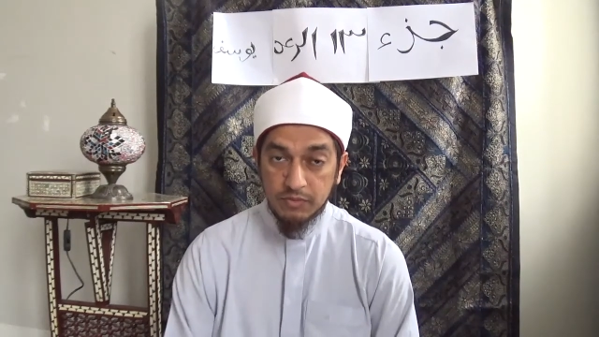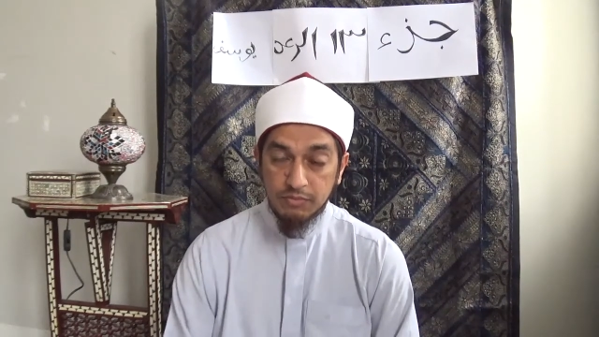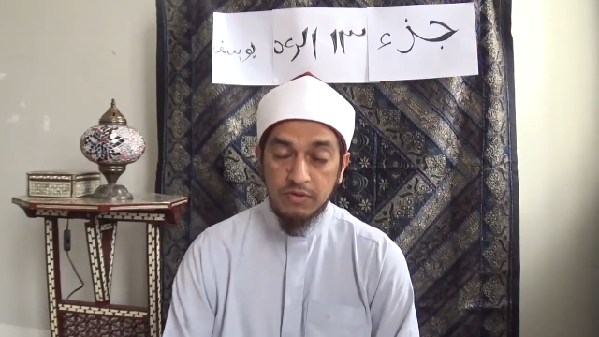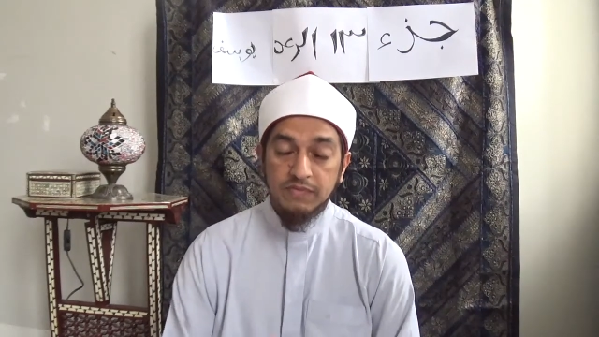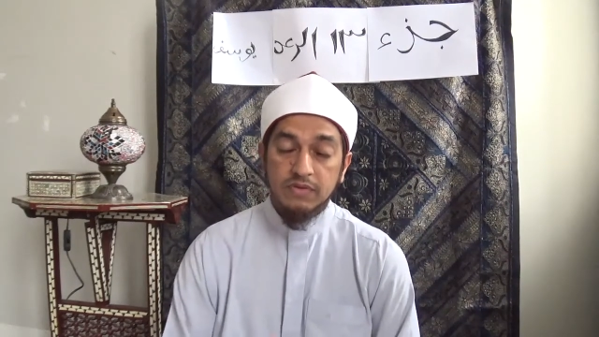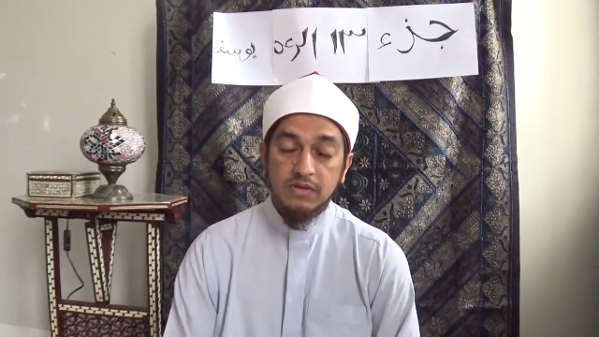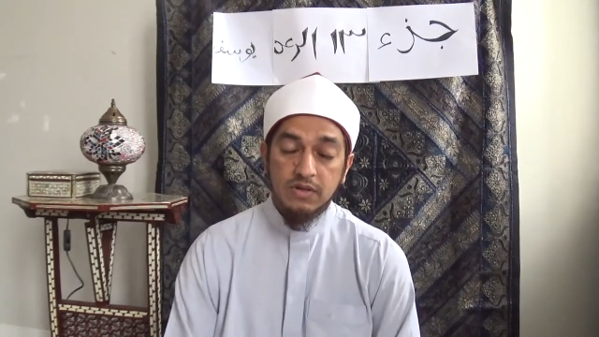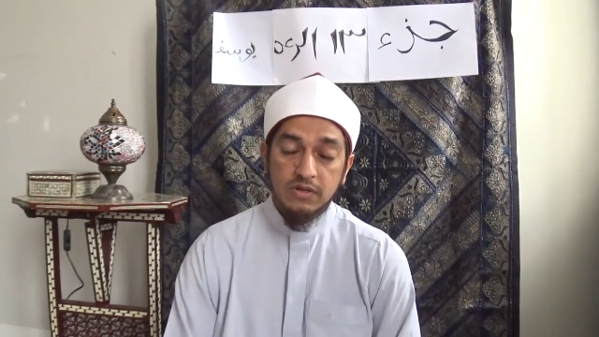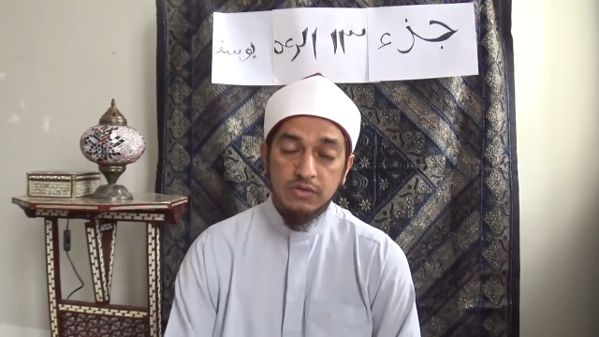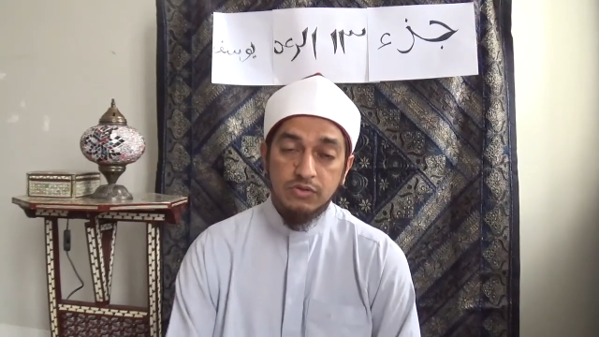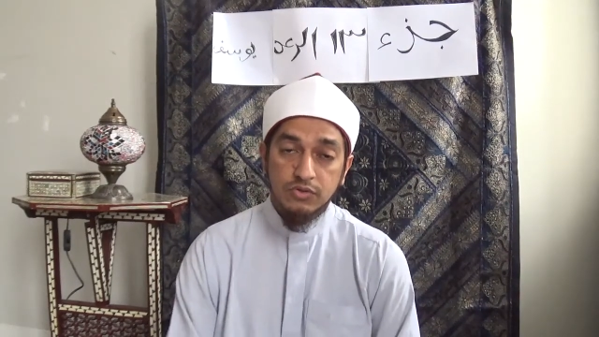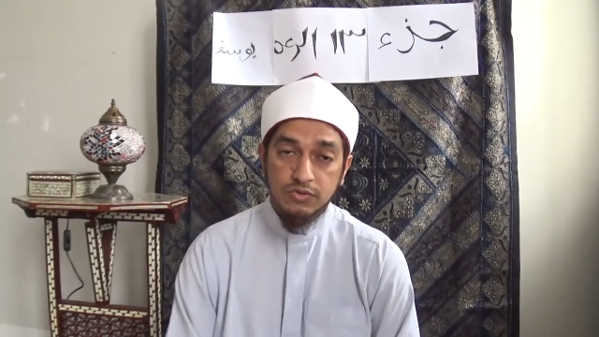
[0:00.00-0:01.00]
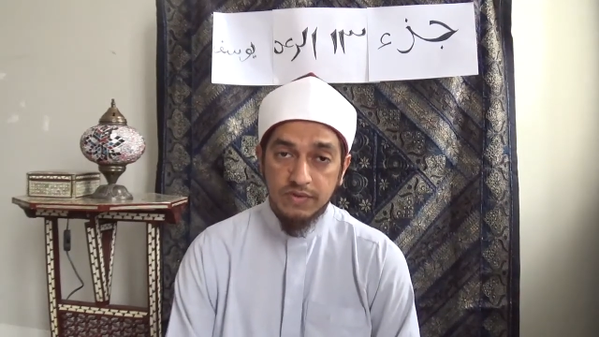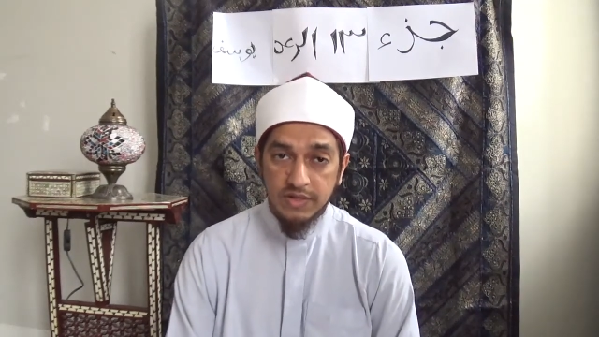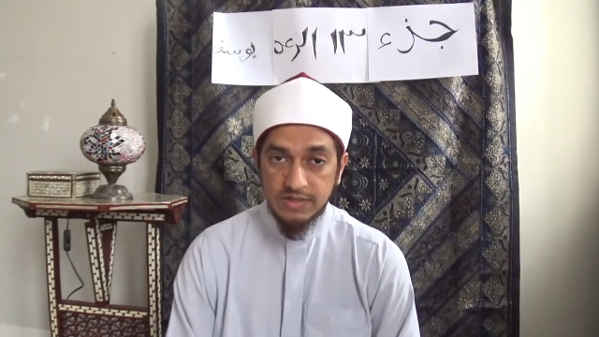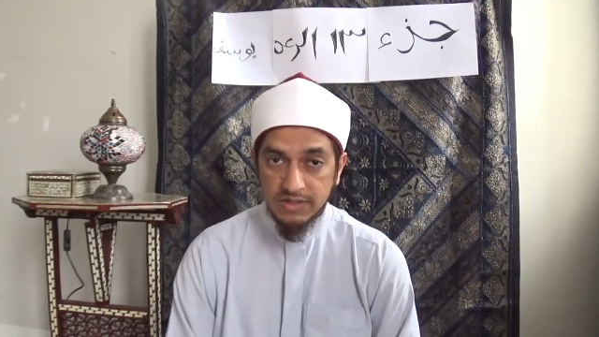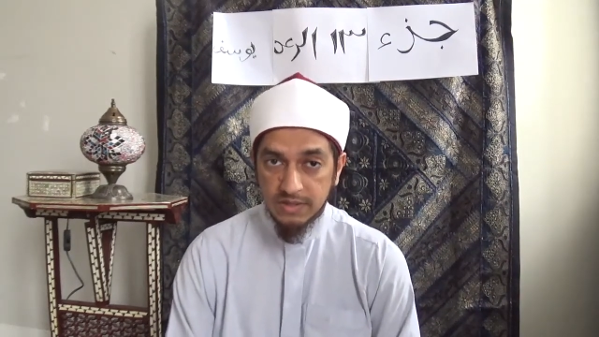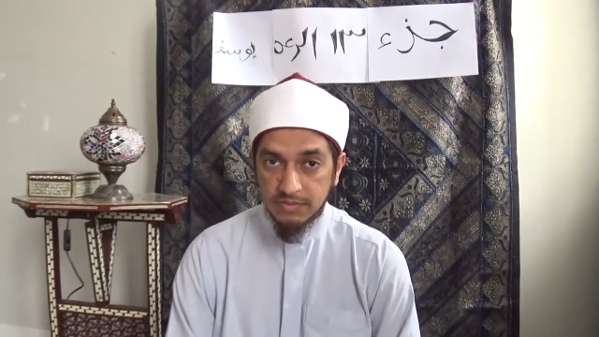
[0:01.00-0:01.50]
Prophet Yusuf
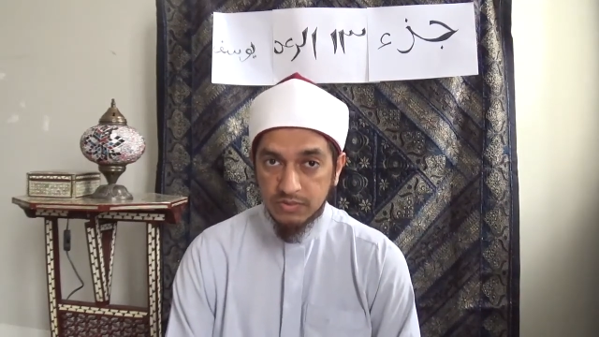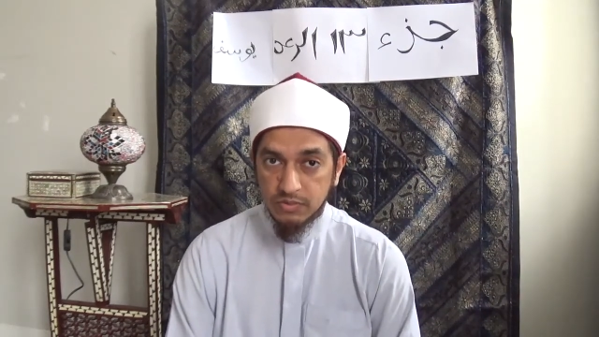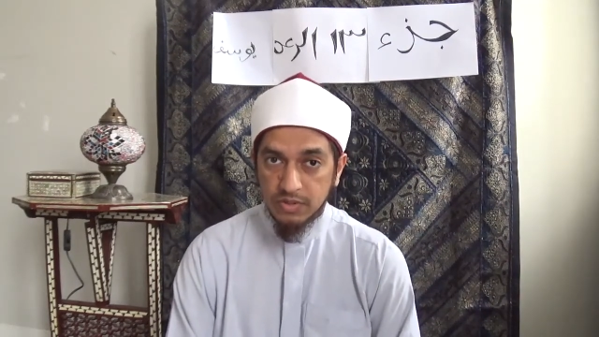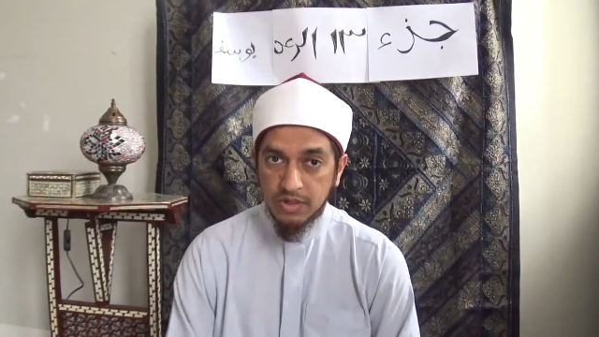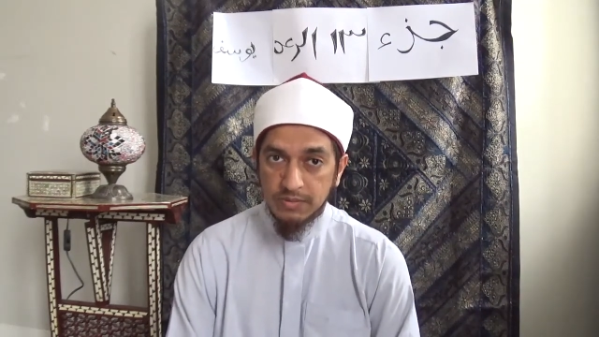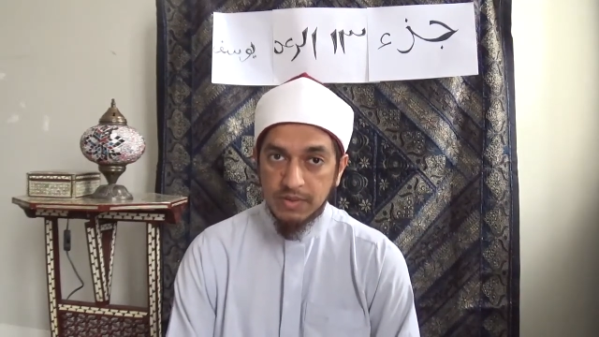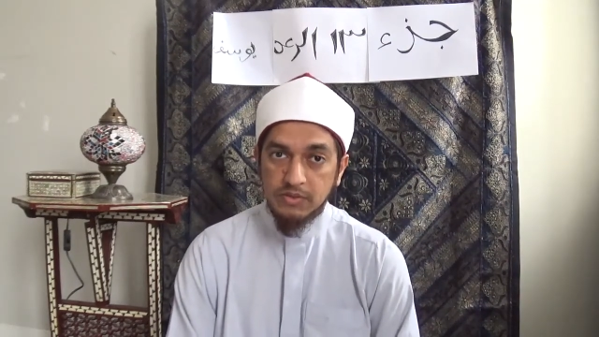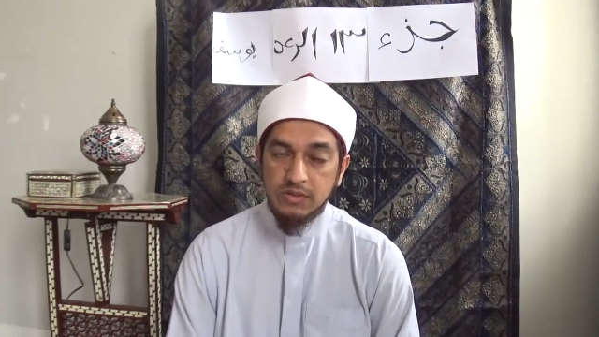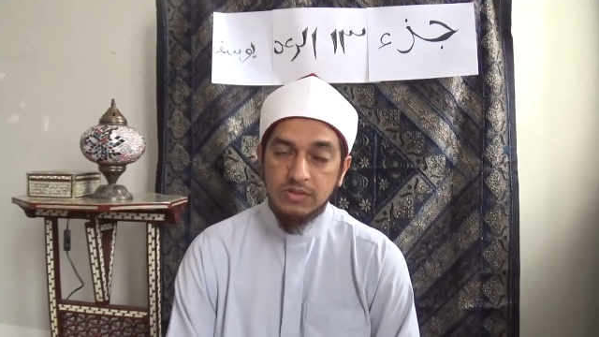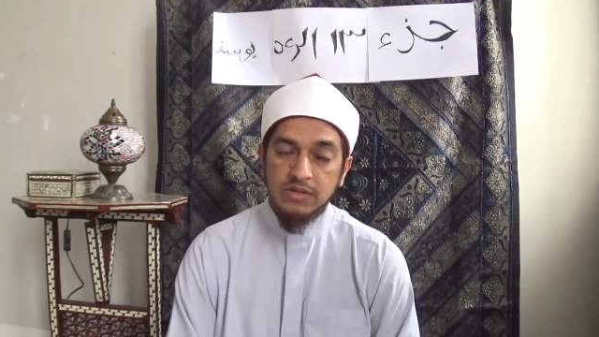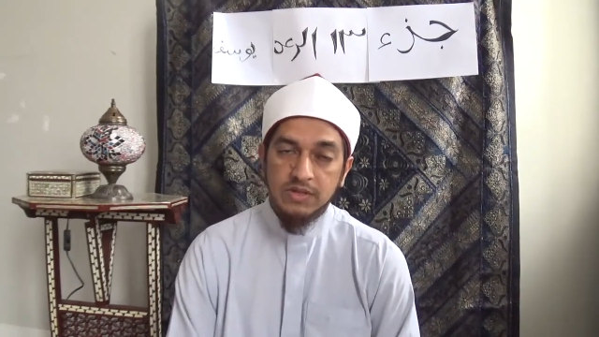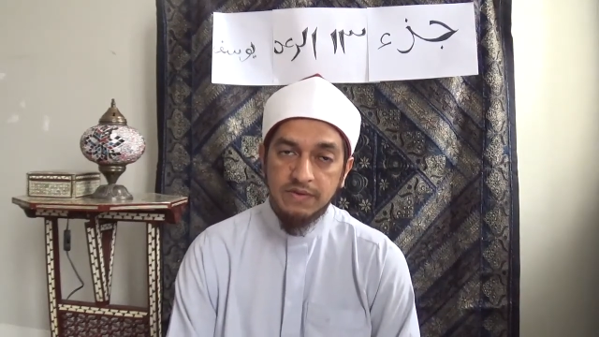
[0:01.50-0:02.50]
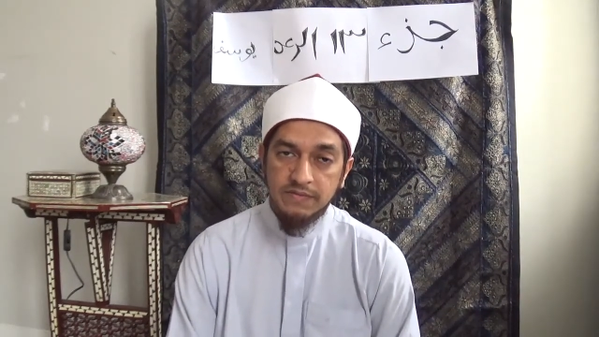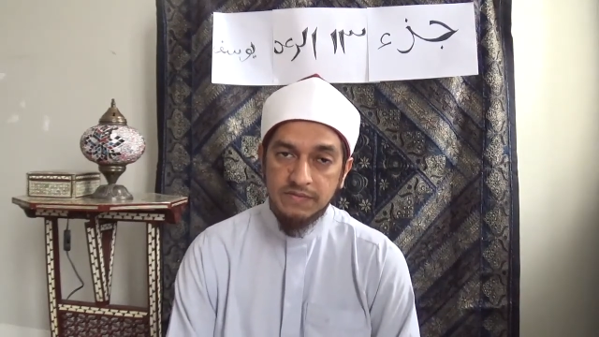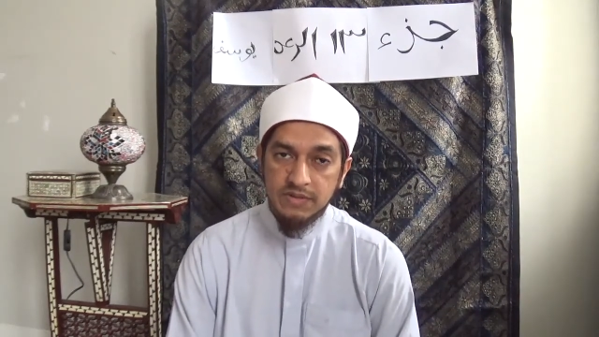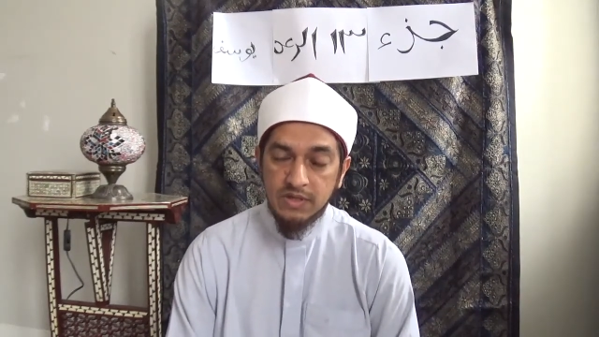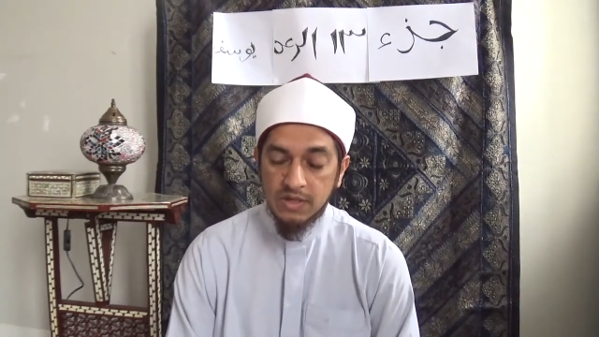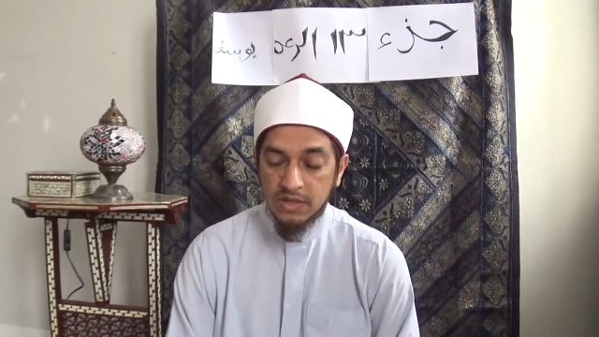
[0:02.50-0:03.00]
alayhi salam is talking about the nafs.